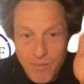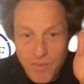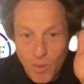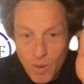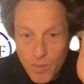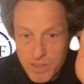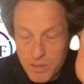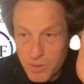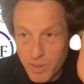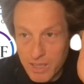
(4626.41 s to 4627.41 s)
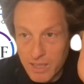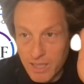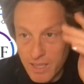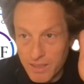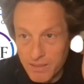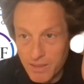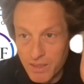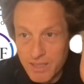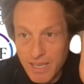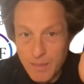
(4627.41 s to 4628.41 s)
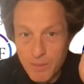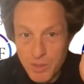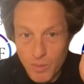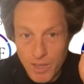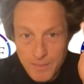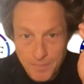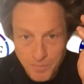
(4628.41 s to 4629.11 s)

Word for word: four questions quickly and you can take them as you want.